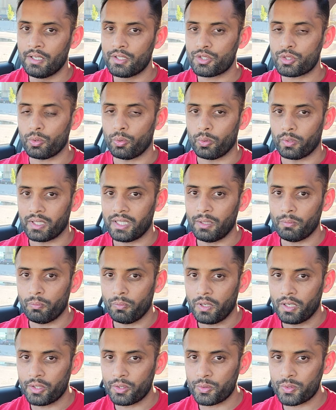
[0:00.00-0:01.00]
So they
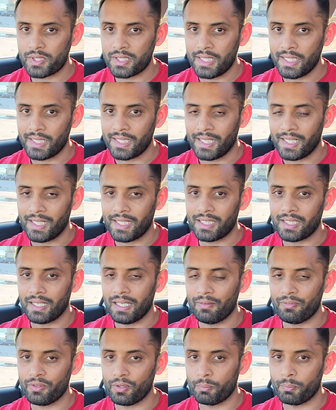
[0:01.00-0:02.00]
want to see that
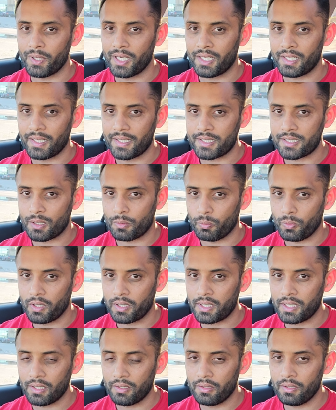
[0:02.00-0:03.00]
if your brake lights are
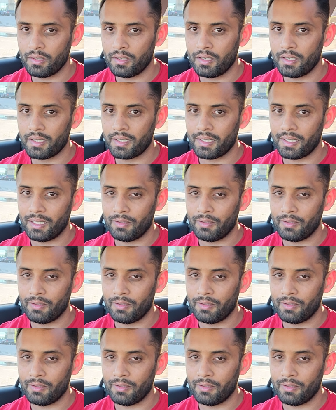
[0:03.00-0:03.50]
working or not,